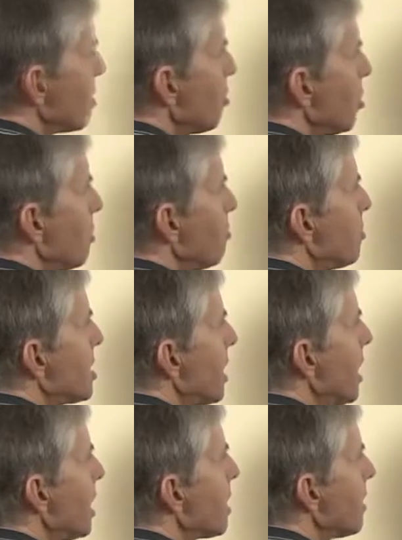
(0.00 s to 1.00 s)
So I'm going to
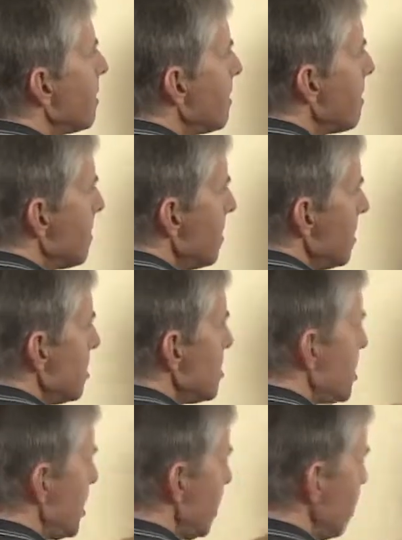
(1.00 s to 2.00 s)
take
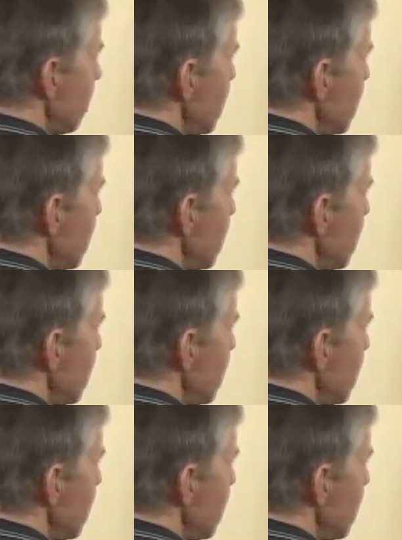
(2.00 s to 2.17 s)
10